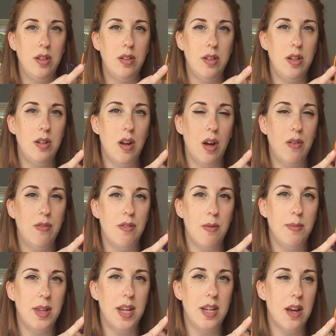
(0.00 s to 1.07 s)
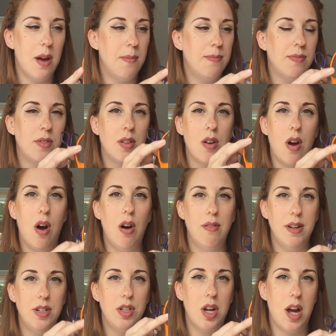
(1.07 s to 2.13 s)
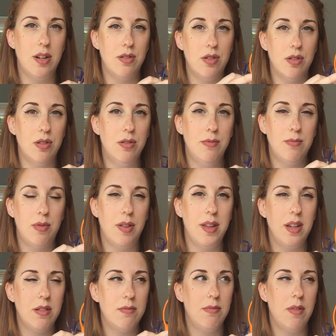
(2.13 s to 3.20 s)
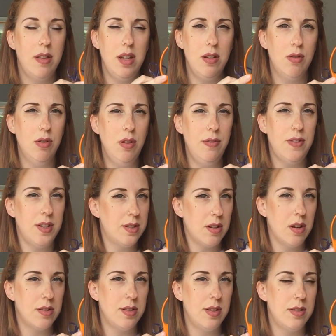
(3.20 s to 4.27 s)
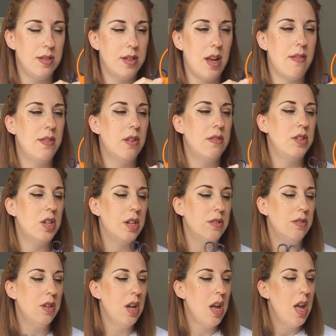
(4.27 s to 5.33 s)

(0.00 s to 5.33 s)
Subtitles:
you know, from the orange handle. I think all Fiskars scissors have an orange handle.